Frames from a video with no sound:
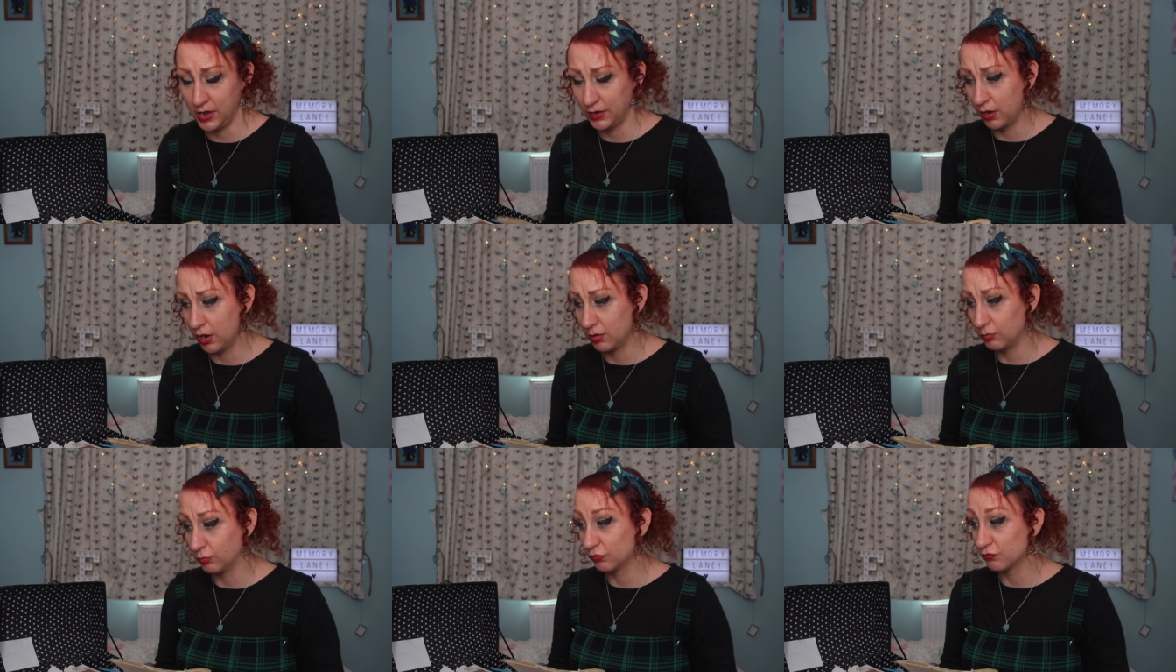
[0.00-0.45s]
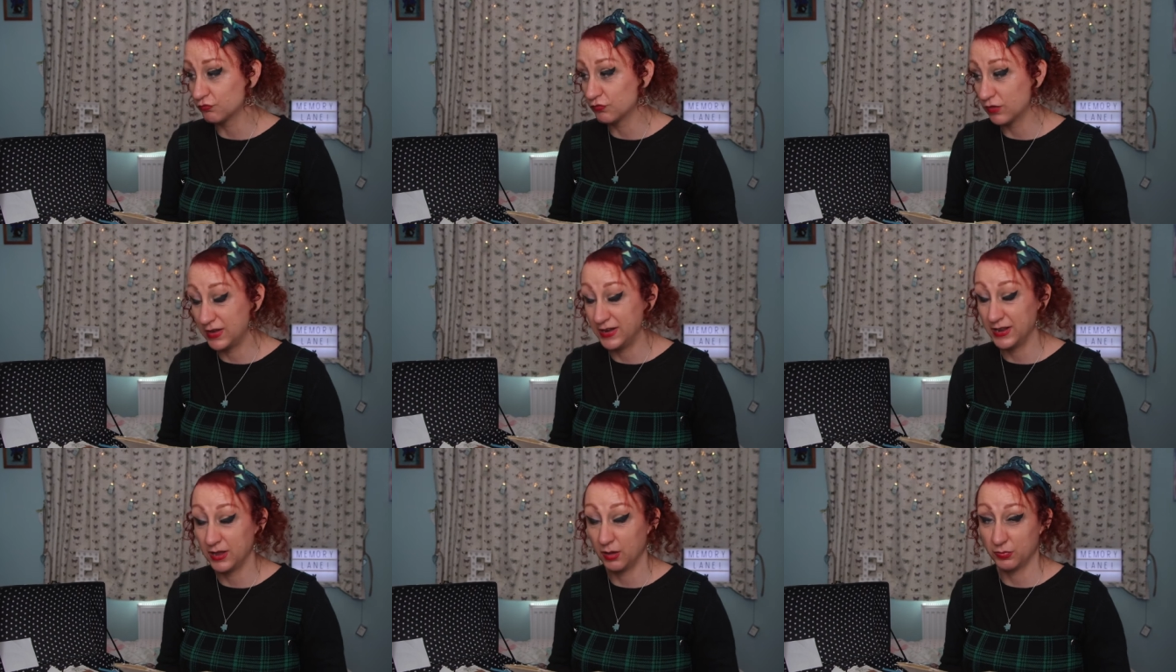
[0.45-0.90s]
and I was
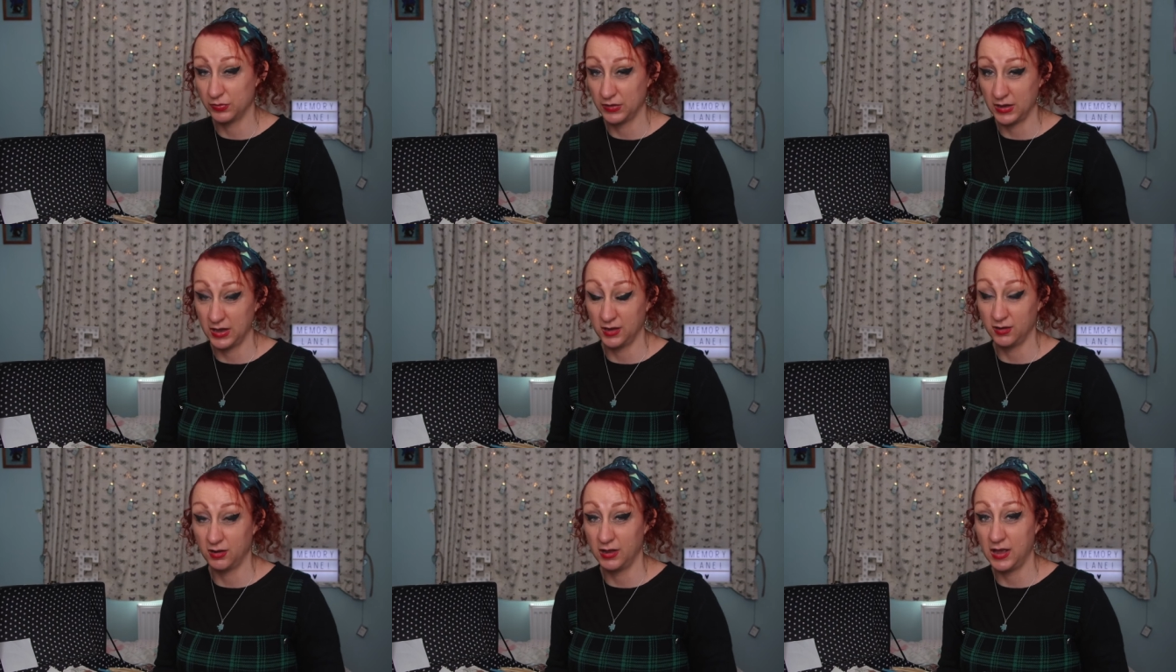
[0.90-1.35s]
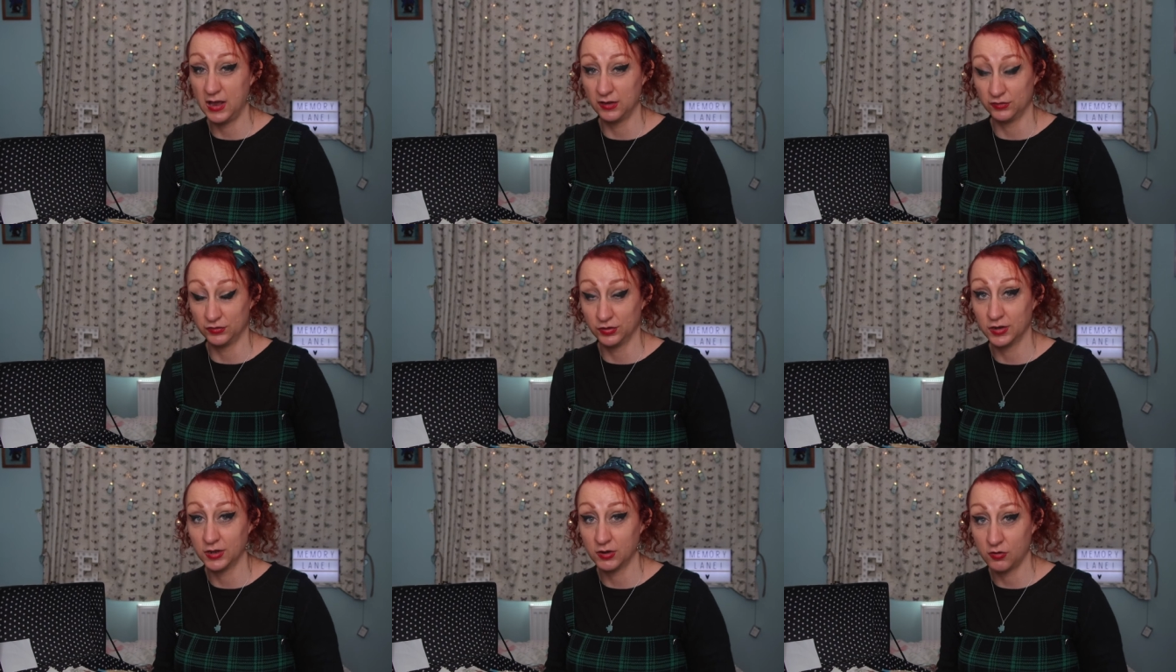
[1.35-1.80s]
really upset and I
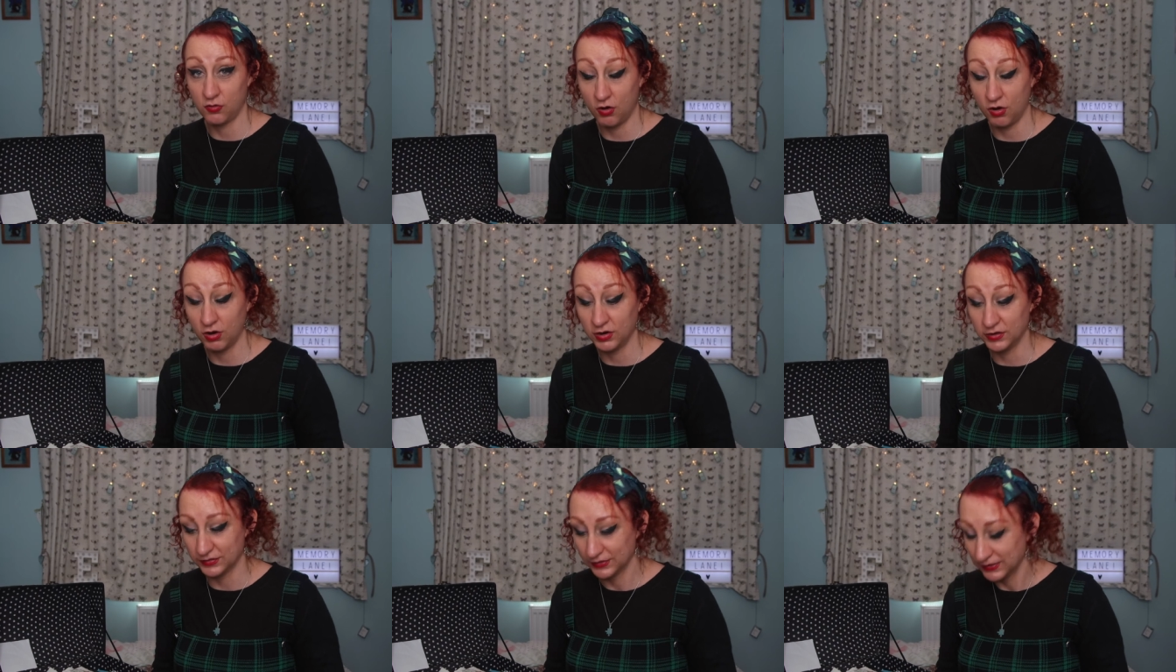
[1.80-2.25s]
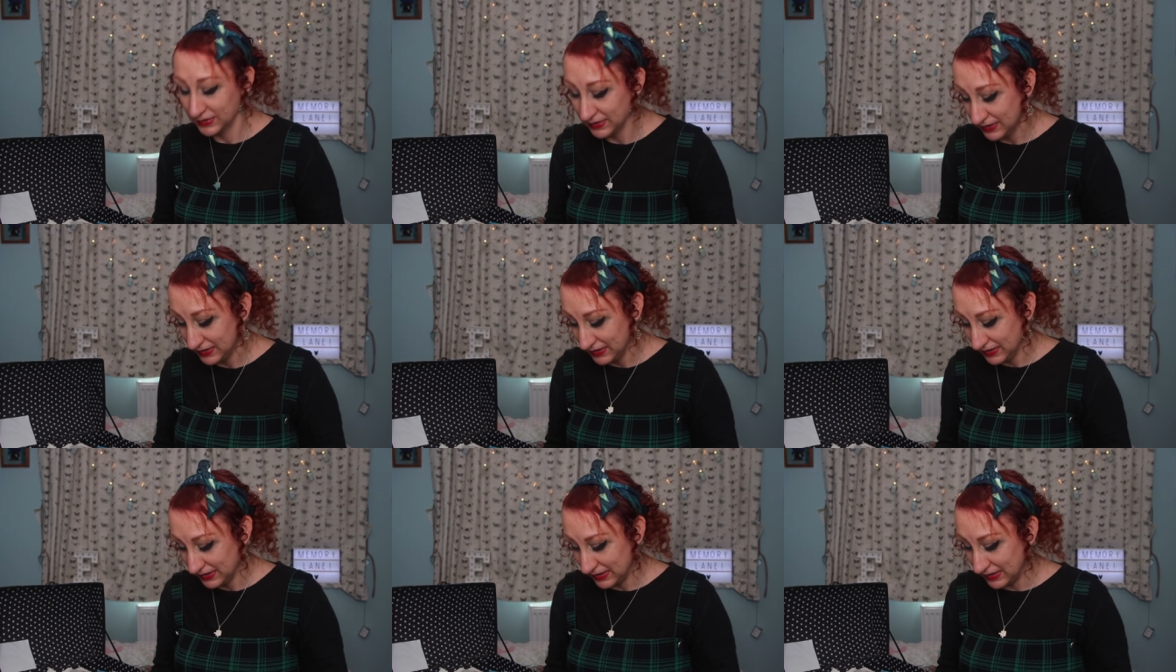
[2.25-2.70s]
actually cried
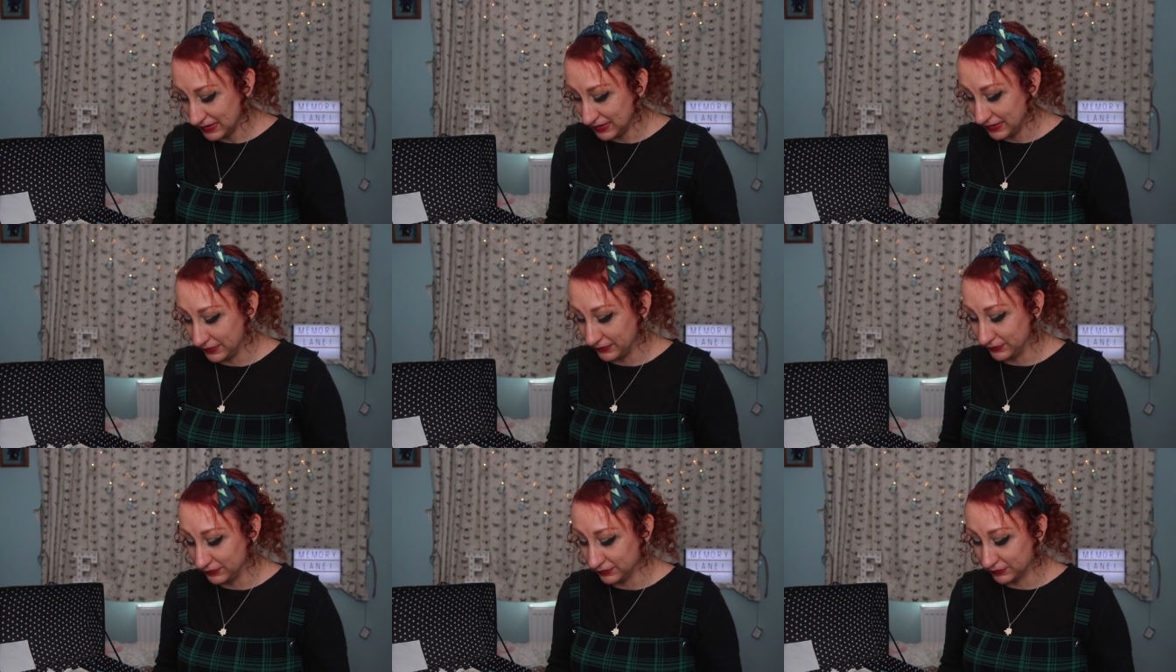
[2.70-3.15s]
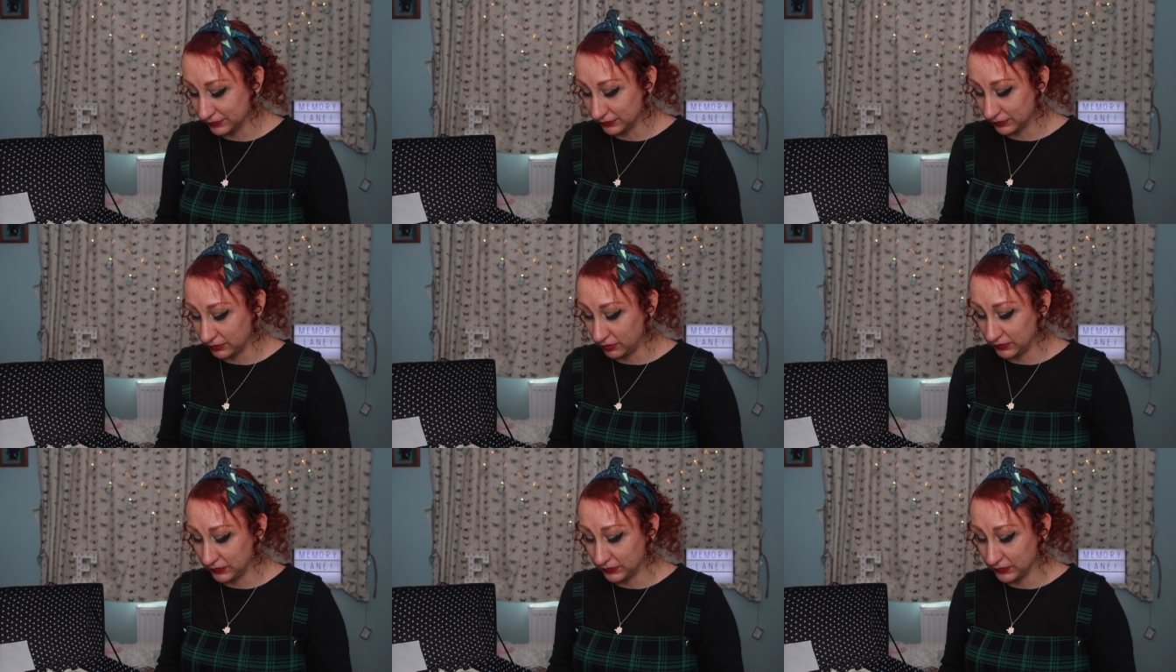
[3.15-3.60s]
and
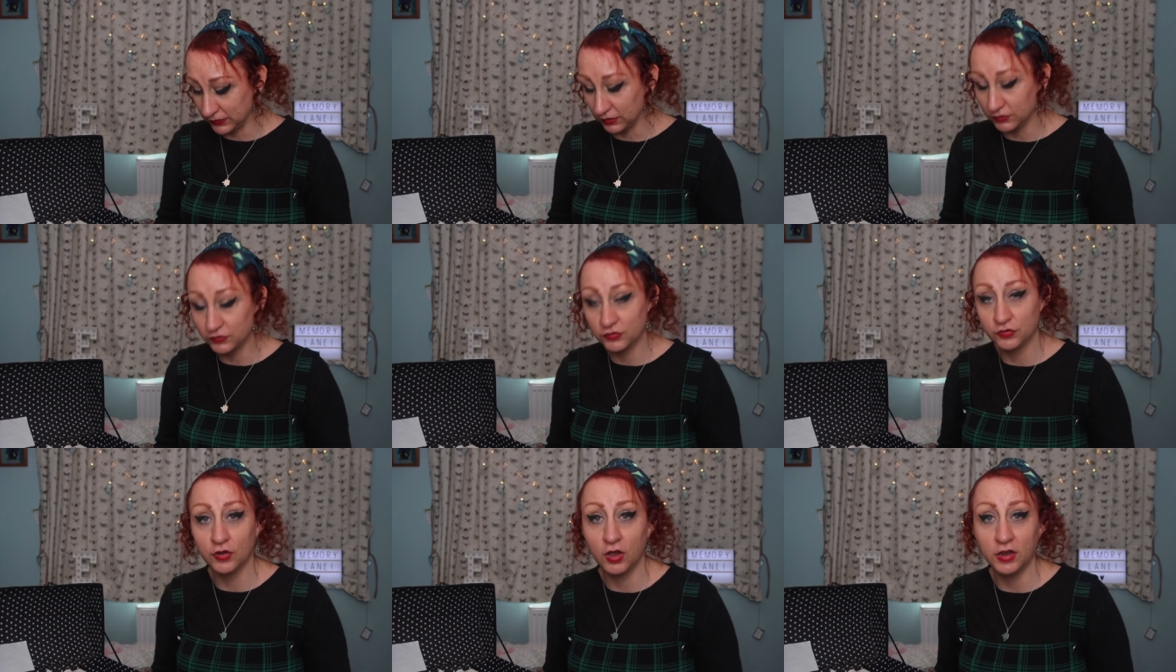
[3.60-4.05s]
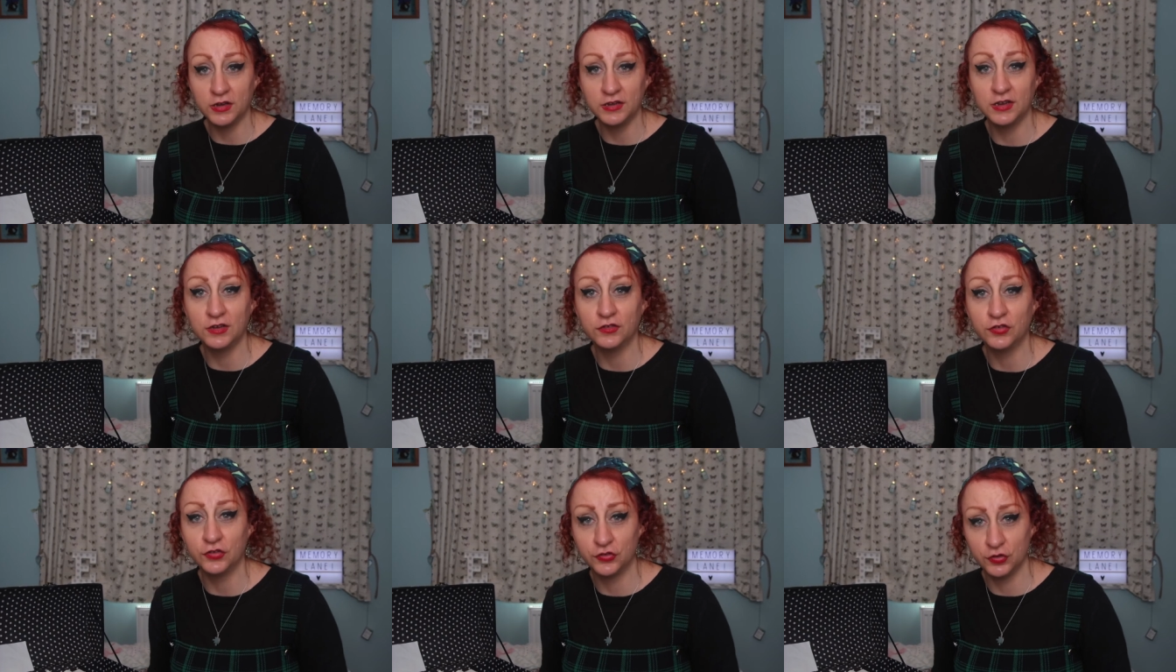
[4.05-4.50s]
I said, I, I
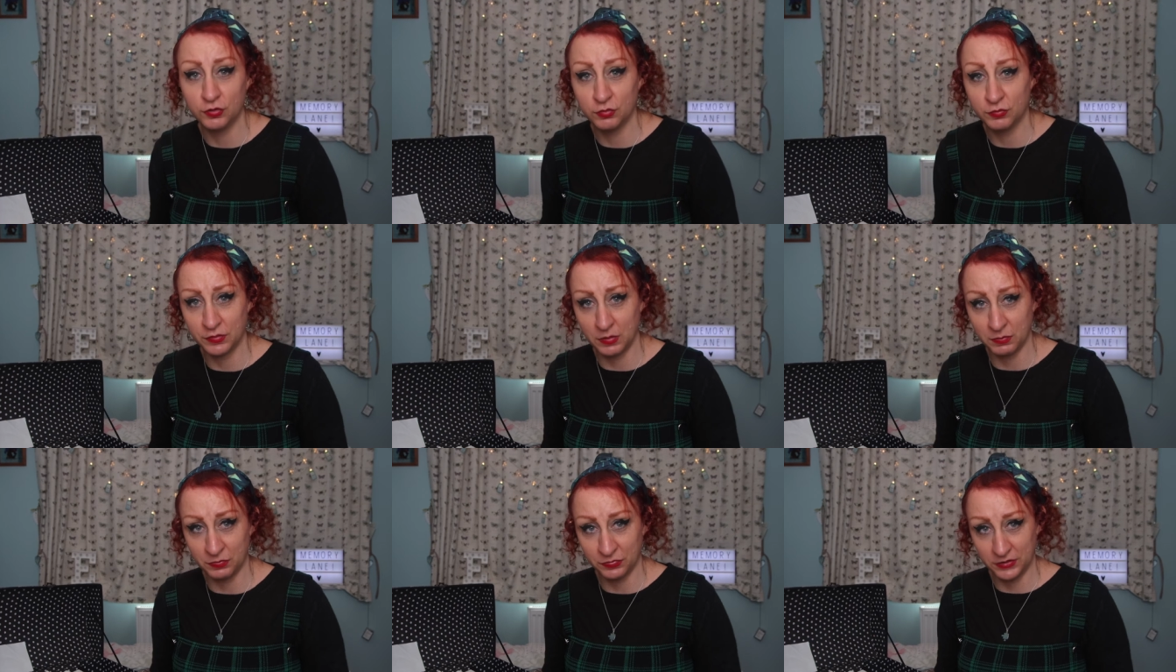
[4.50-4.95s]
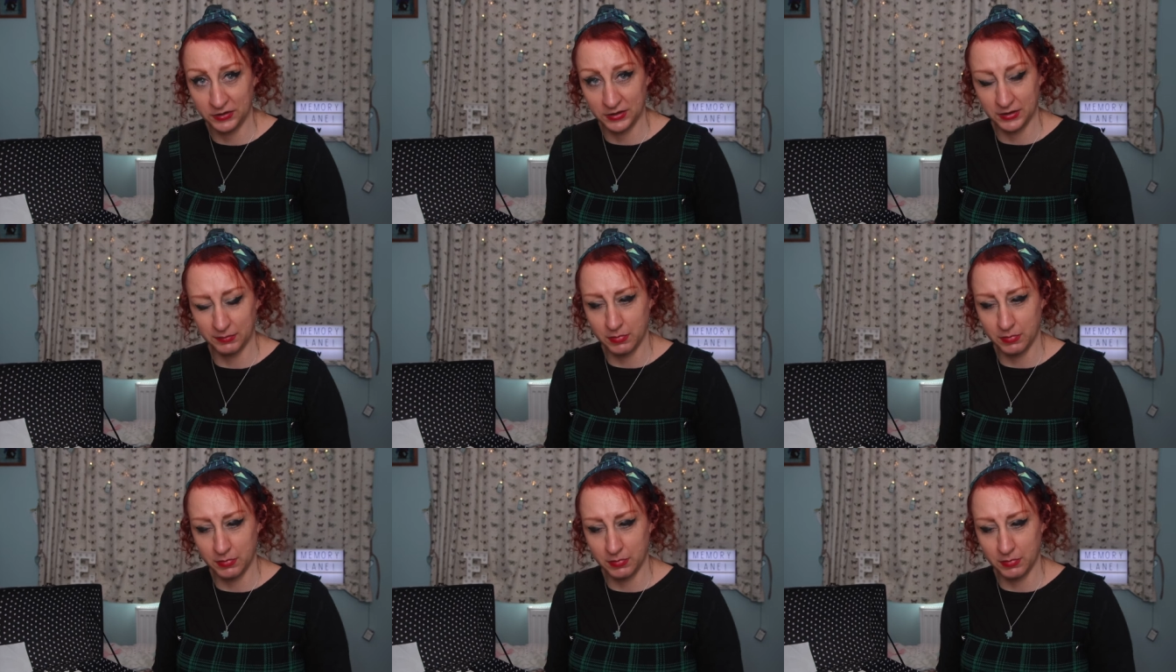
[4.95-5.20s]
need to do something.